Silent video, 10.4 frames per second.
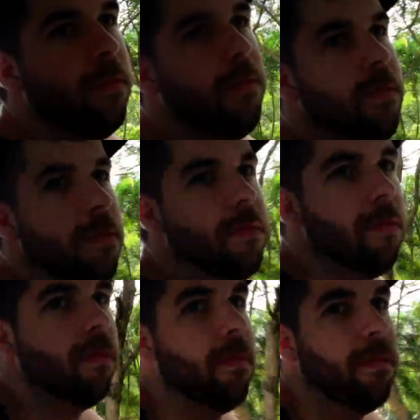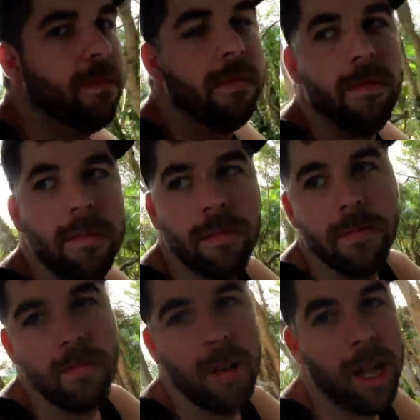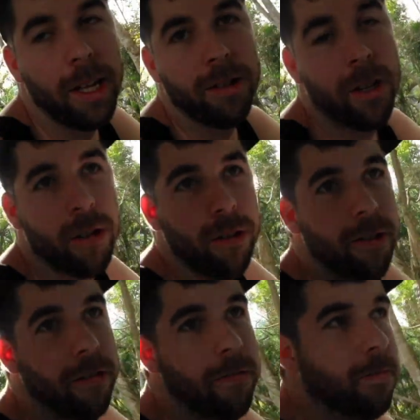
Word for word: What was your favorite part of the zoo? I like turtles.